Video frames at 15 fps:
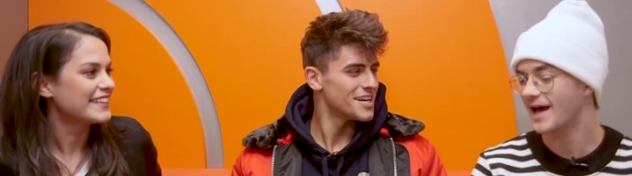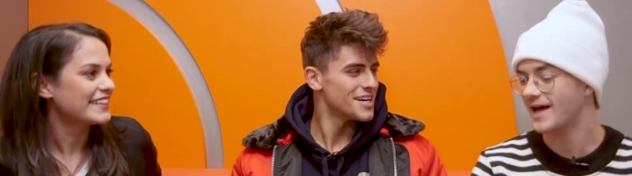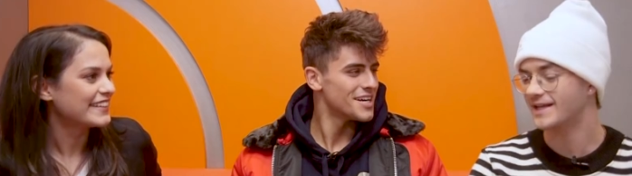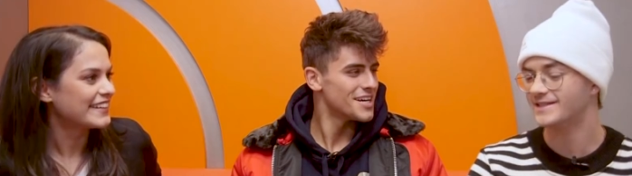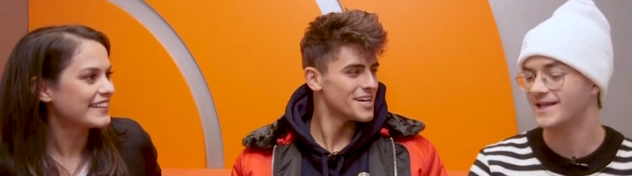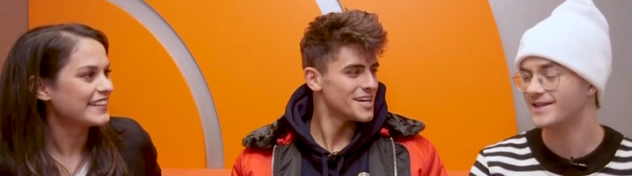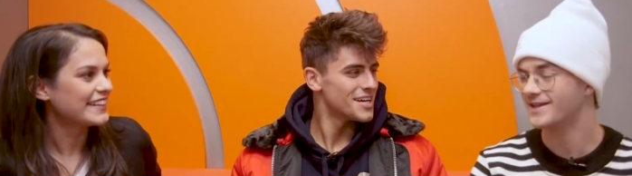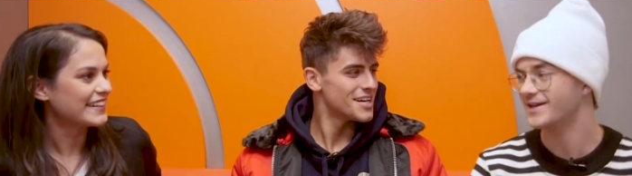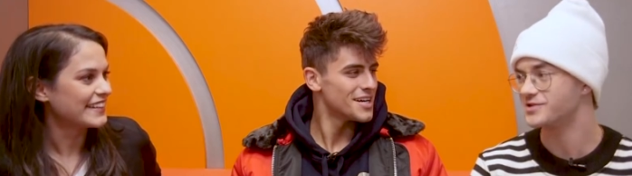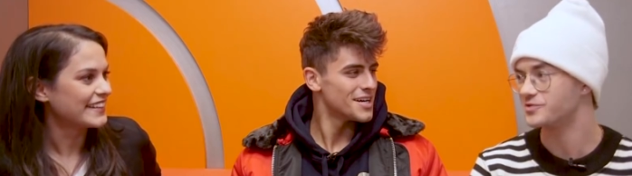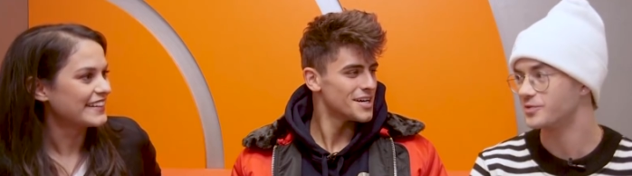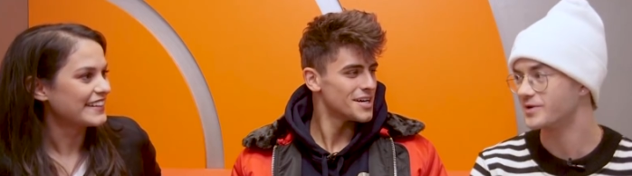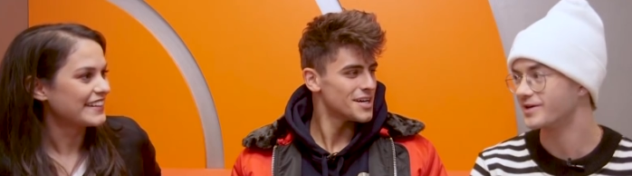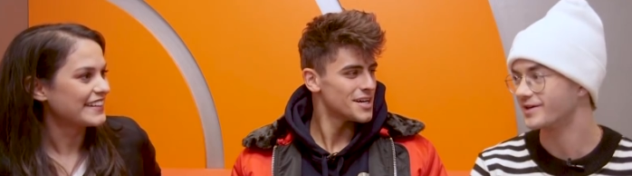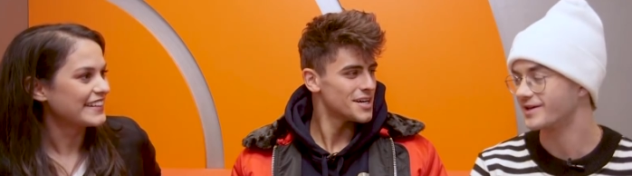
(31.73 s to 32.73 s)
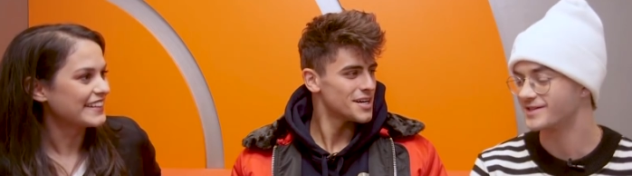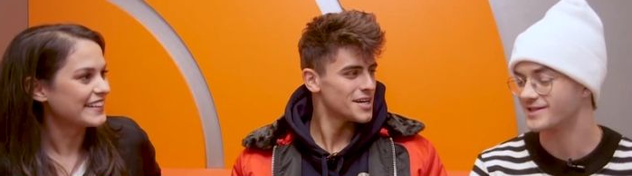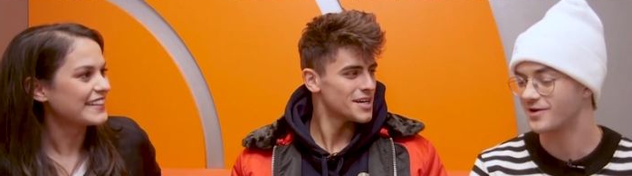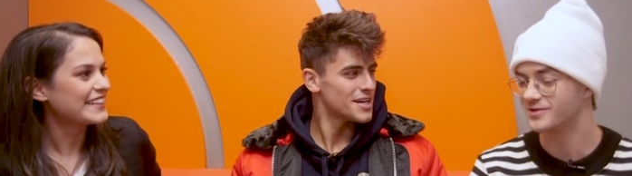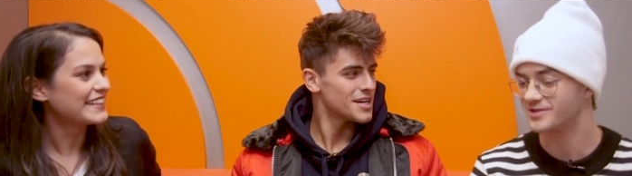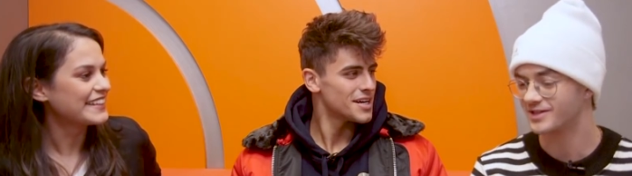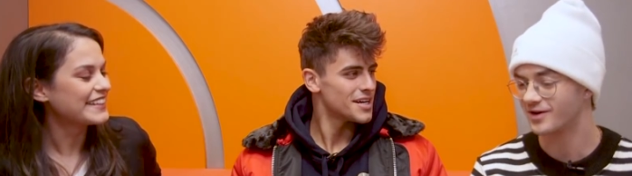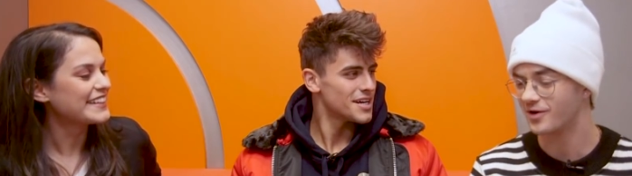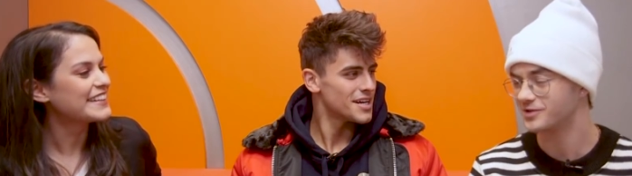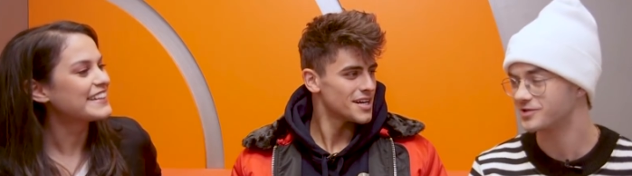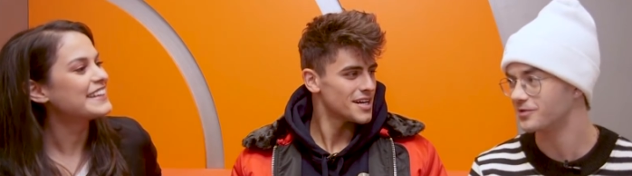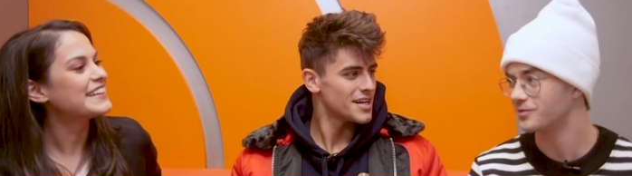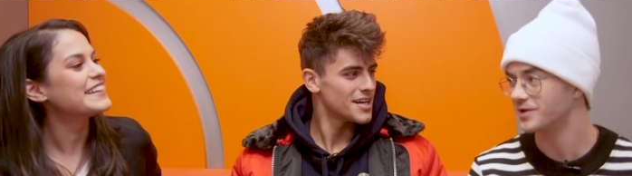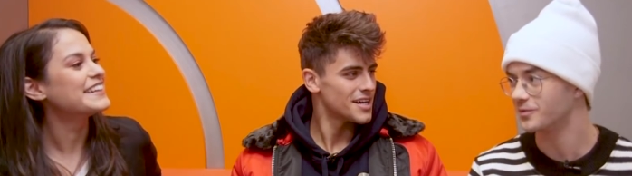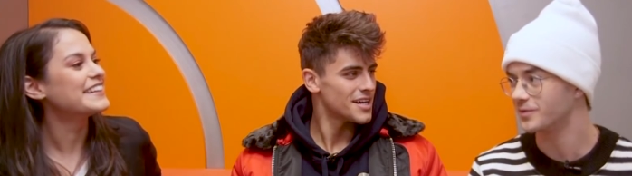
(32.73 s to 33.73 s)
Speaker 1: I didn't take that as weird because I was like
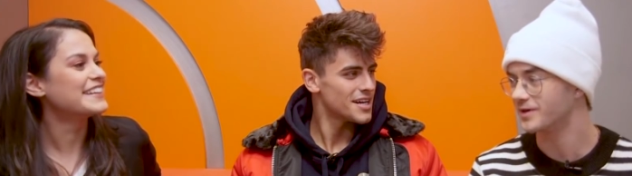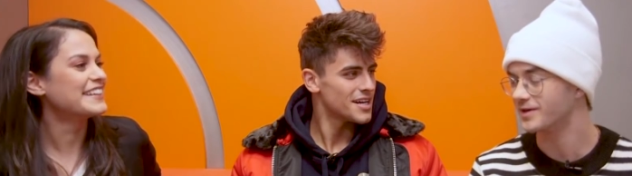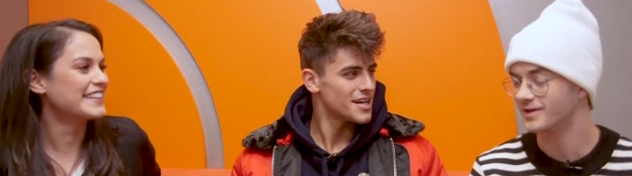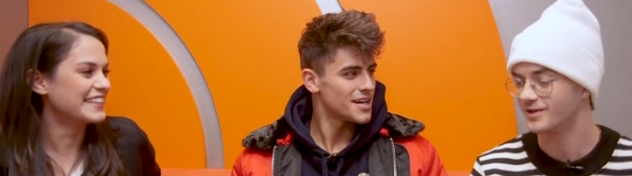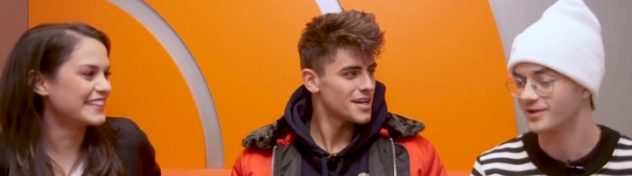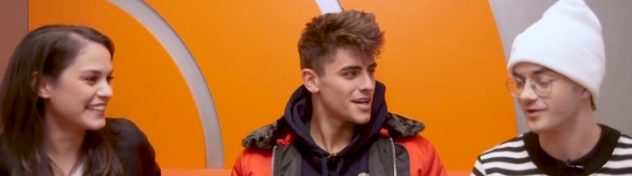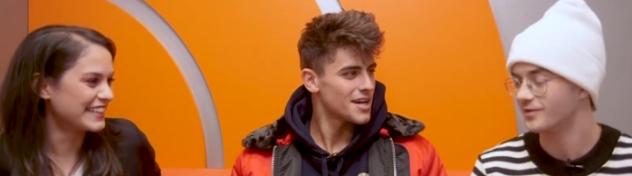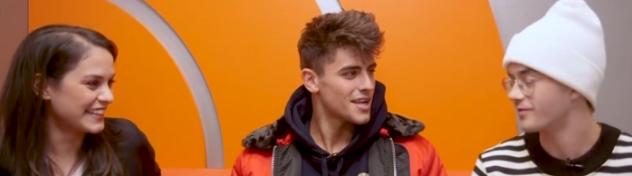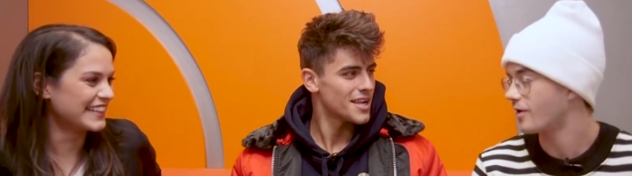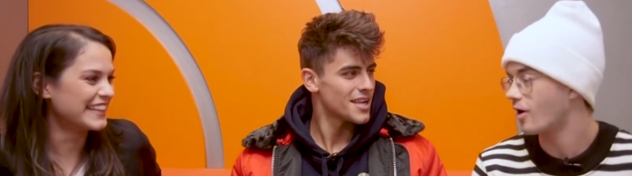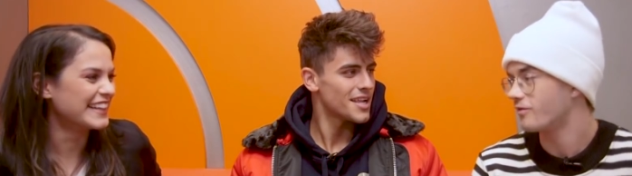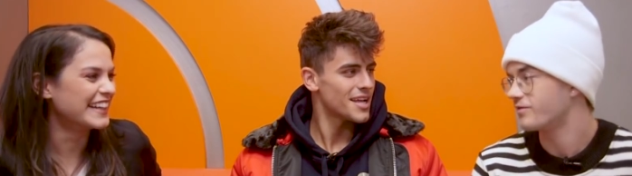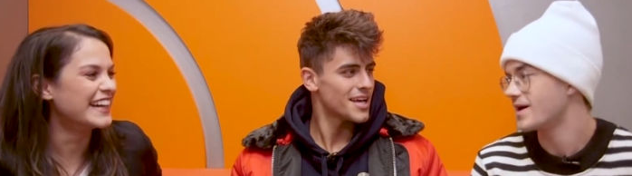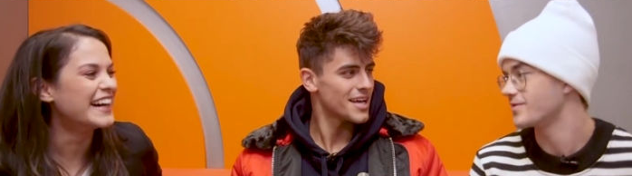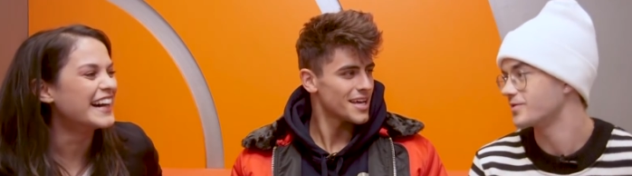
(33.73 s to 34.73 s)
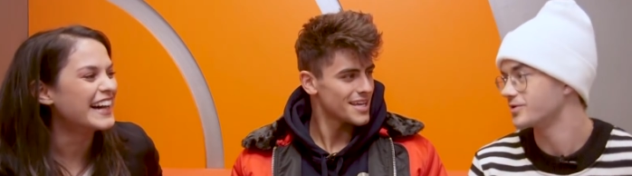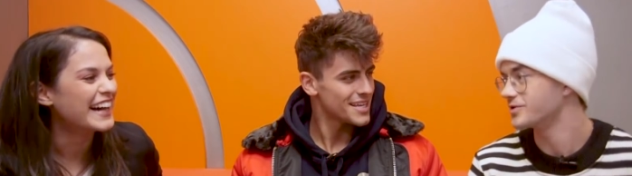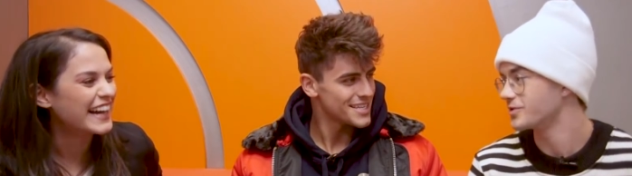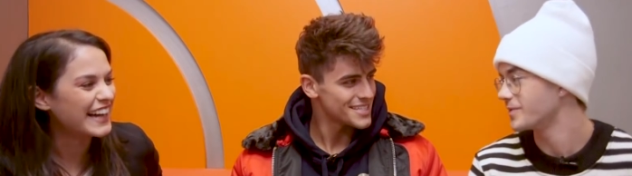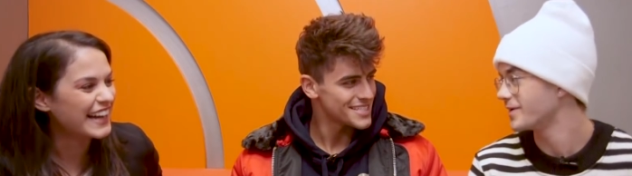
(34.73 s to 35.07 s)
also really weird. You know, all five-year-olds are